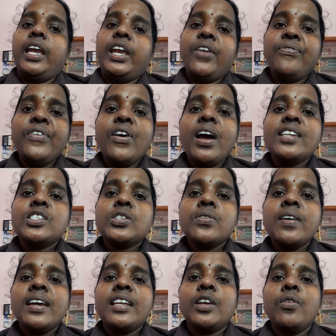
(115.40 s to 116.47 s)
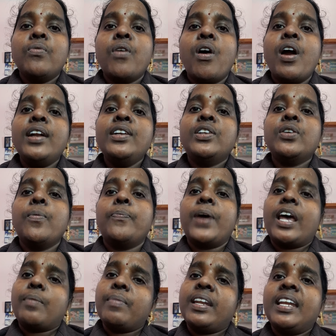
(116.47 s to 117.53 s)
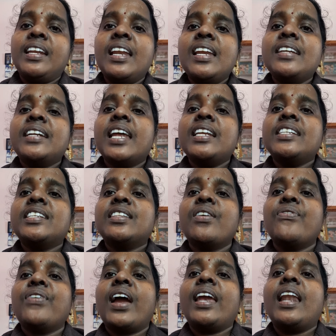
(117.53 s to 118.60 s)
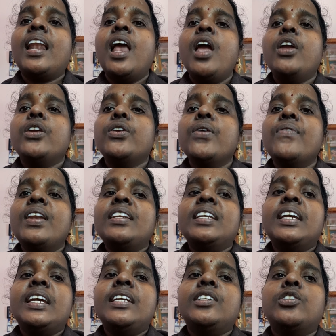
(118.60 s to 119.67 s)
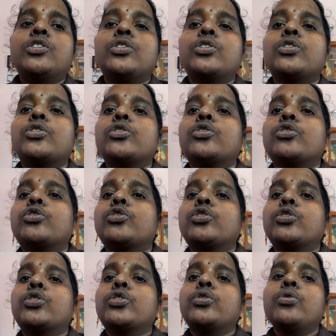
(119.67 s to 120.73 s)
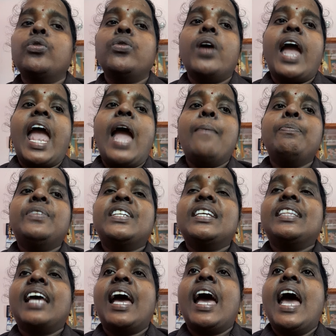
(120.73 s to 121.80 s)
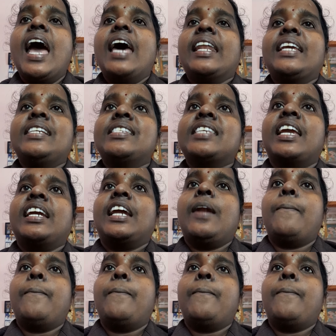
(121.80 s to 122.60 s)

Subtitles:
If you are sure you want to permanently delete the file, you will need to empty the recycle